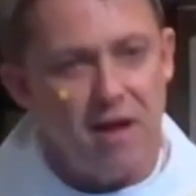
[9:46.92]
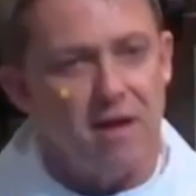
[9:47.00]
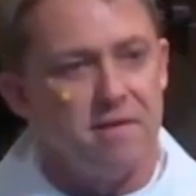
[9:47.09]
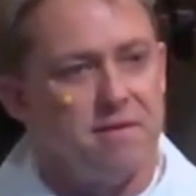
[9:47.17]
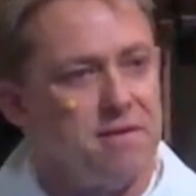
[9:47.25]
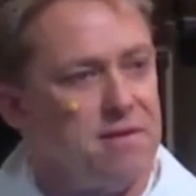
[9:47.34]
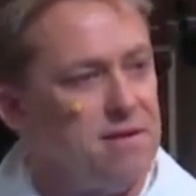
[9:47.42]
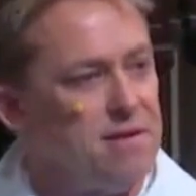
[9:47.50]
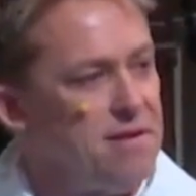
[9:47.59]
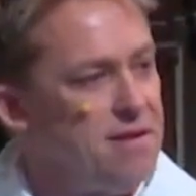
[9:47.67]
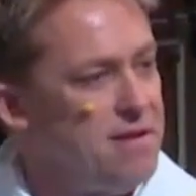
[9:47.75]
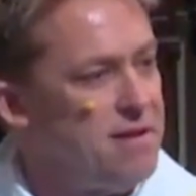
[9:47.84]
way
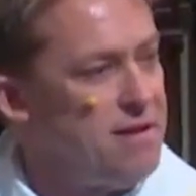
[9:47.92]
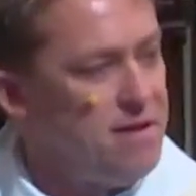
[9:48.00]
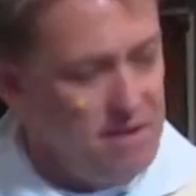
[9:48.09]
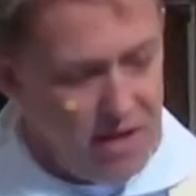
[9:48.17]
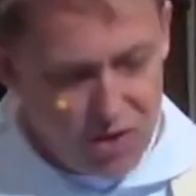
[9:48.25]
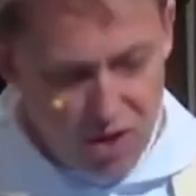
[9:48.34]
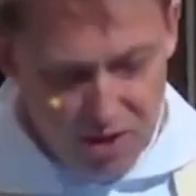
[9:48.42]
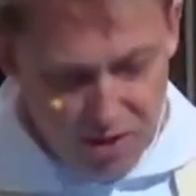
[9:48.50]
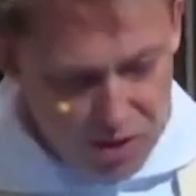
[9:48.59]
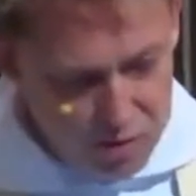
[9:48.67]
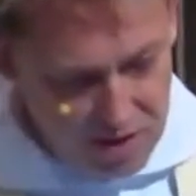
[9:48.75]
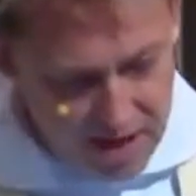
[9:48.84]
that
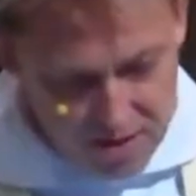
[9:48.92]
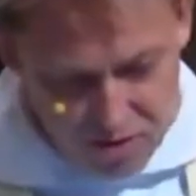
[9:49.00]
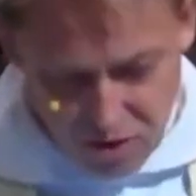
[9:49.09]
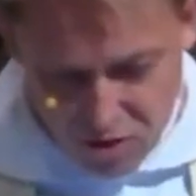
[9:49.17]
Jesus would later